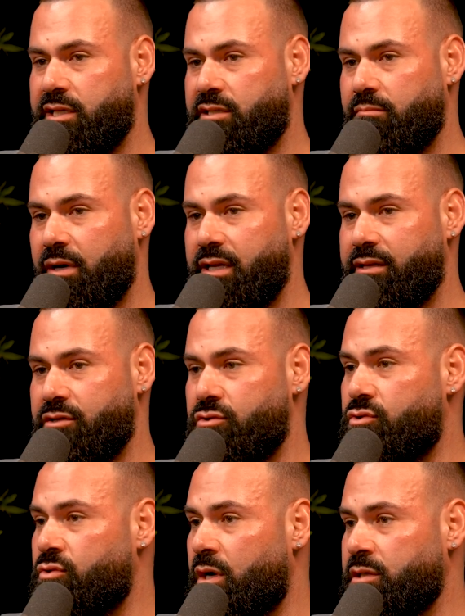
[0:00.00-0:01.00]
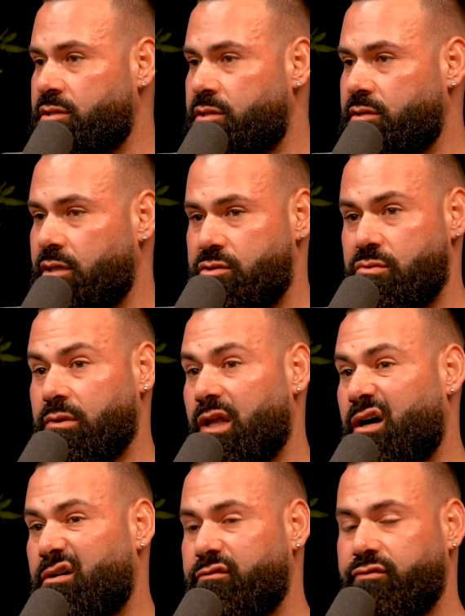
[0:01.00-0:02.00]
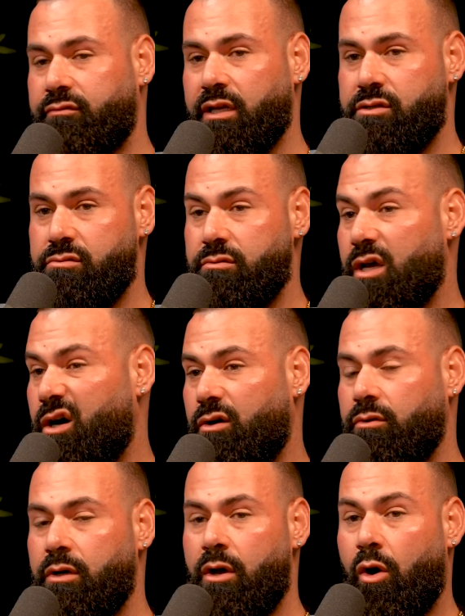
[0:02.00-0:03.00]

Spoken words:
somebody that you trust, that you love, that you know,